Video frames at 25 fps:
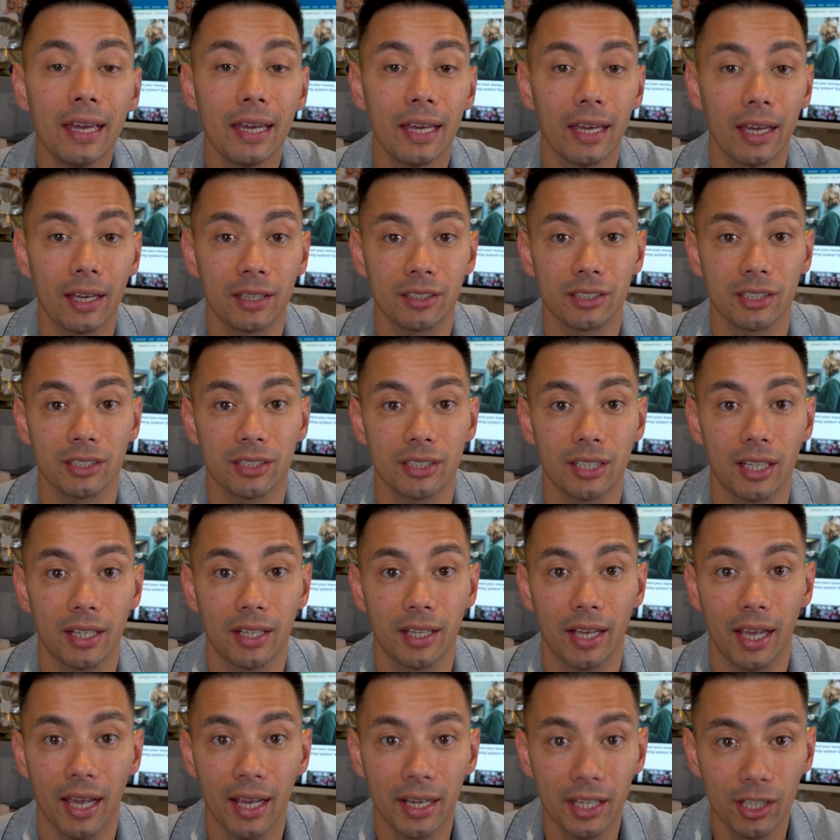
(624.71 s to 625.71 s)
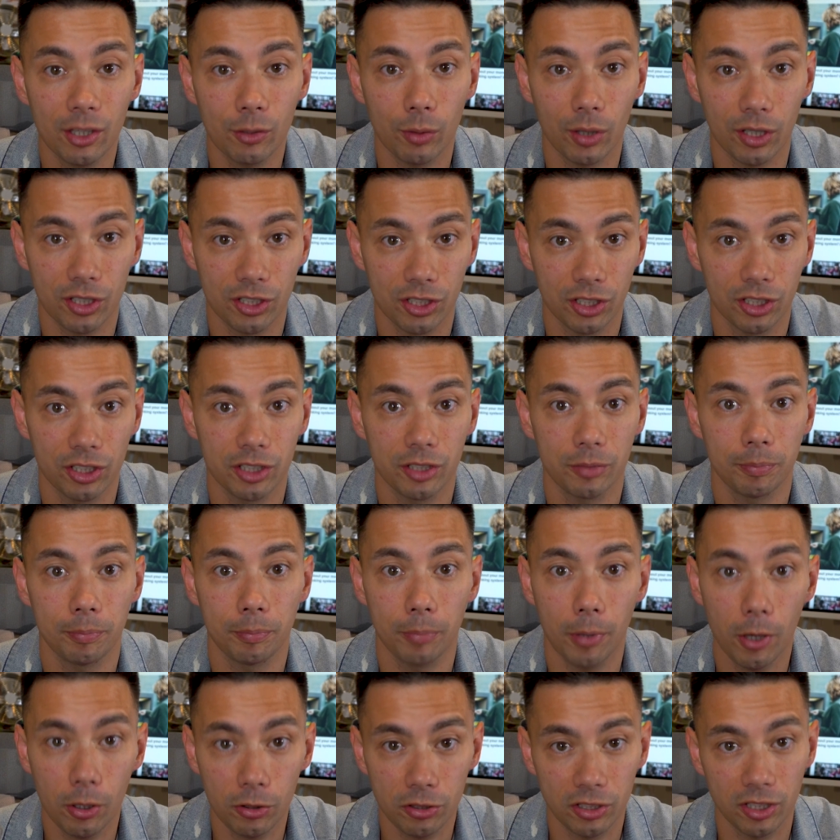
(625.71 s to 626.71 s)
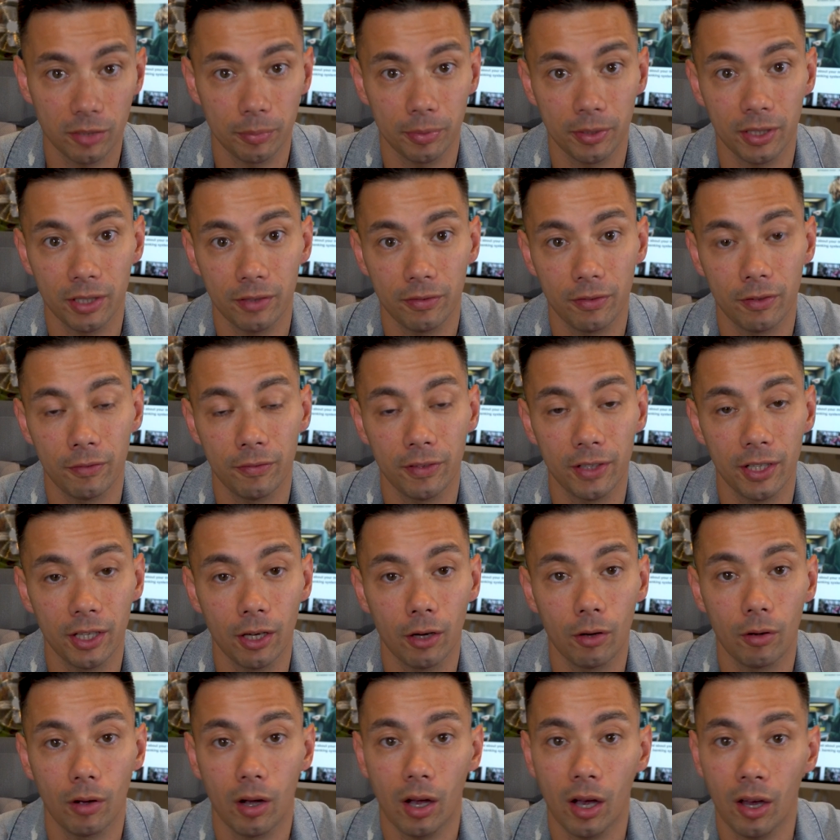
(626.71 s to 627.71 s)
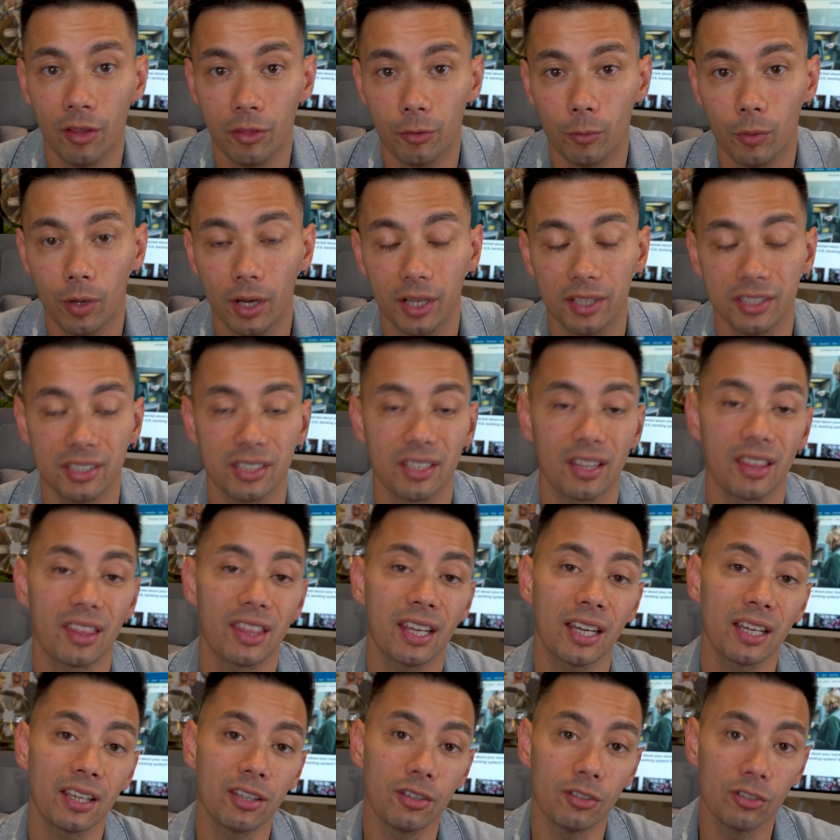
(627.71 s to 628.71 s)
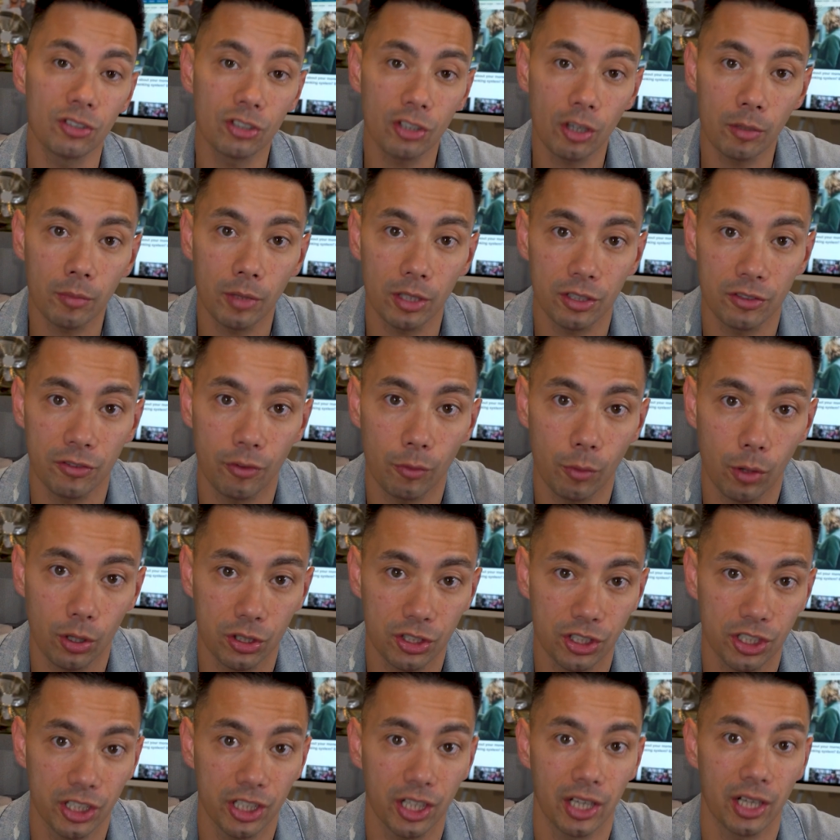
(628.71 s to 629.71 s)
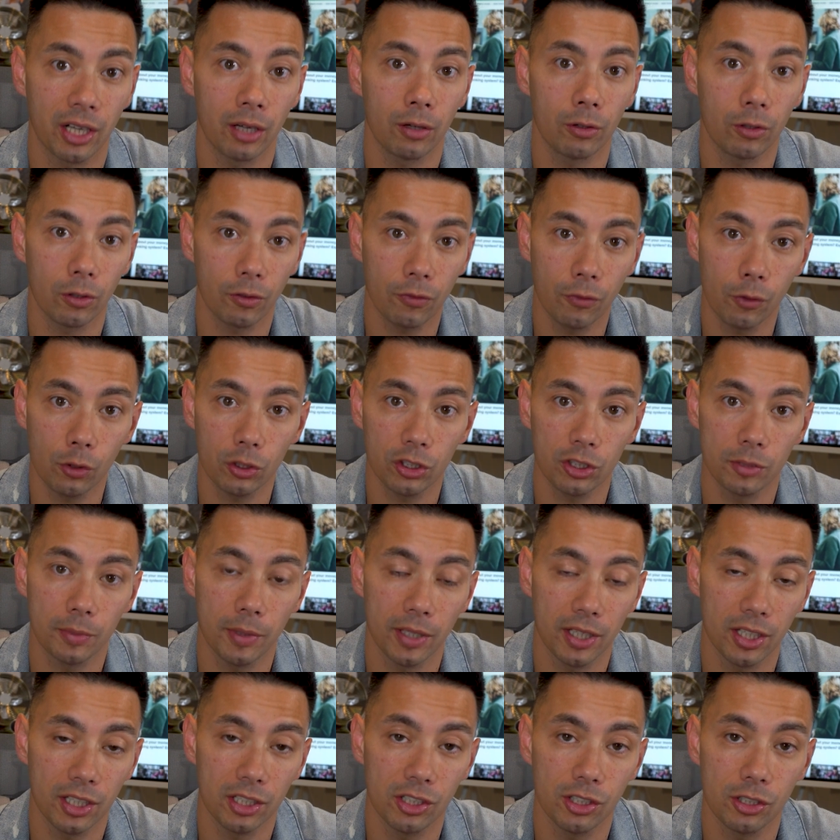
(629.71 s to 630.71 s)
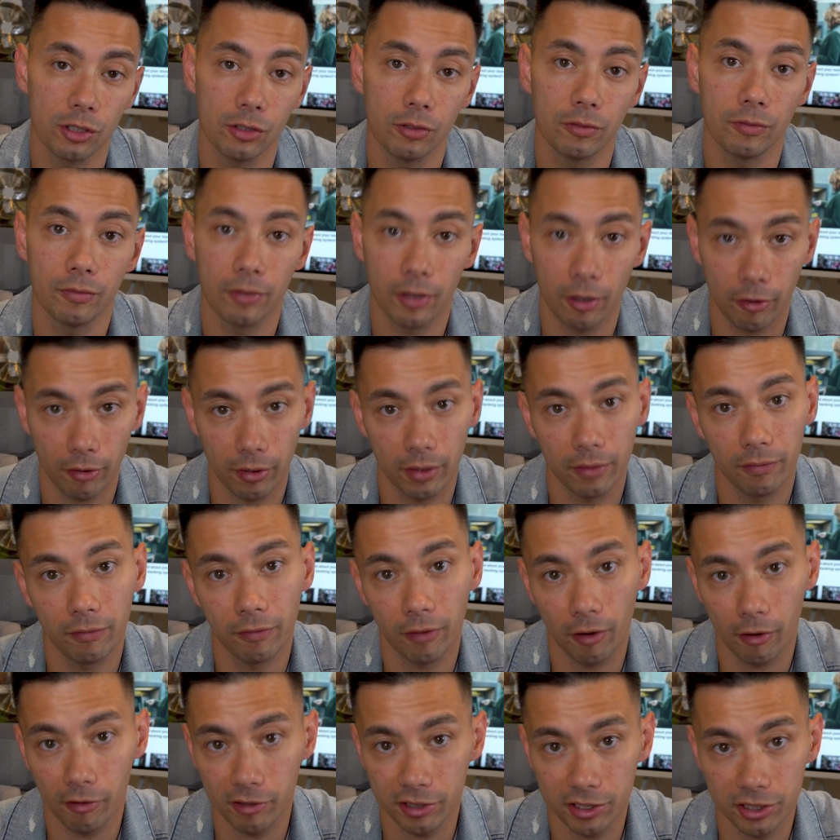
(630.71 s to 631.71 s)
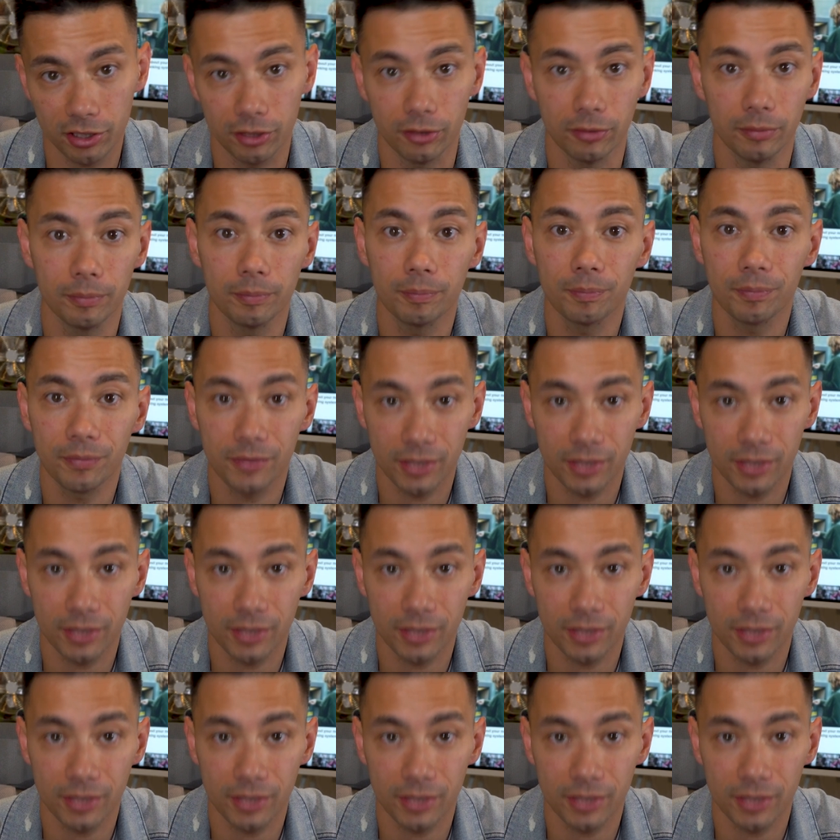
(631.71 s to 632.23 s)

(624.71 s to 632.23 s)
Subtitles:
As I said, any questions, post it beneath the video. Otherwise, thank you so much for watching, and I'll look forward to speaking to you very, very soon.